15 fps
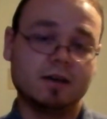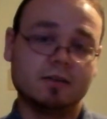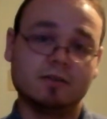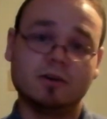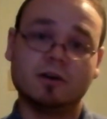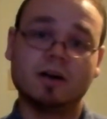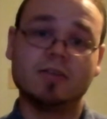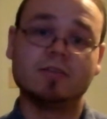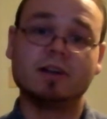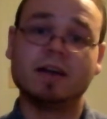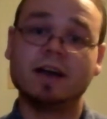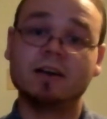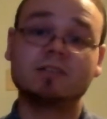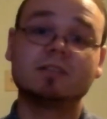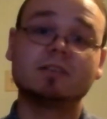Y'all have an
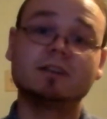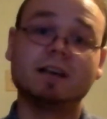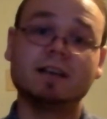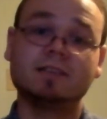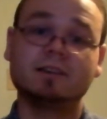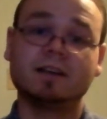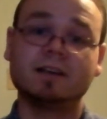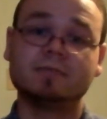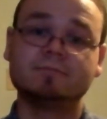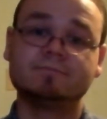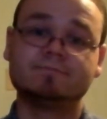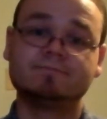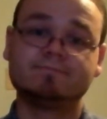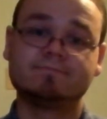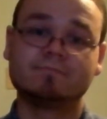excellent day today.
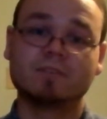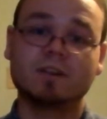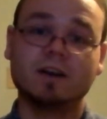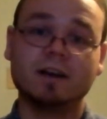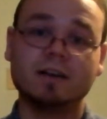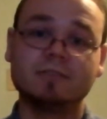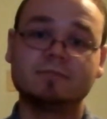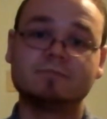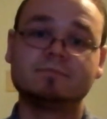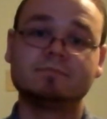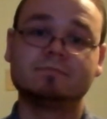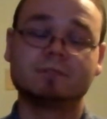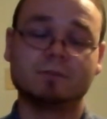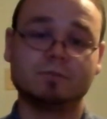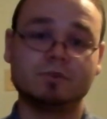Alright?
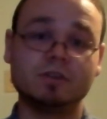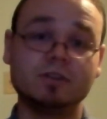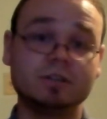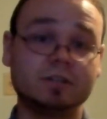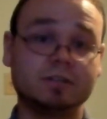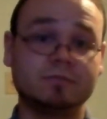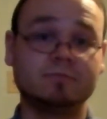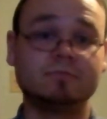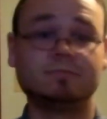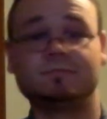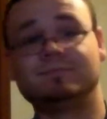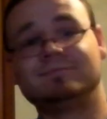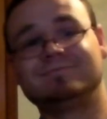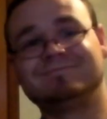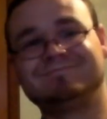And be good.
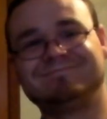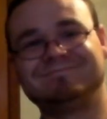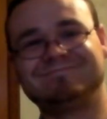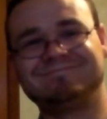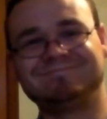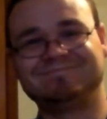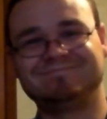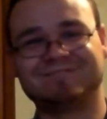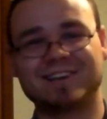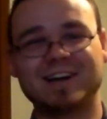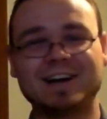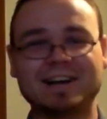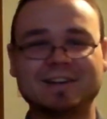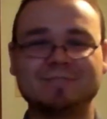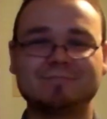
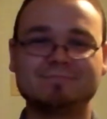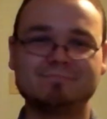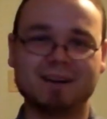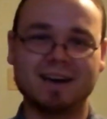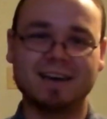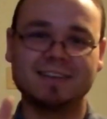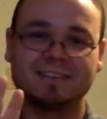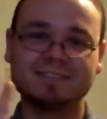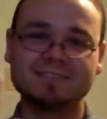Alright, bye.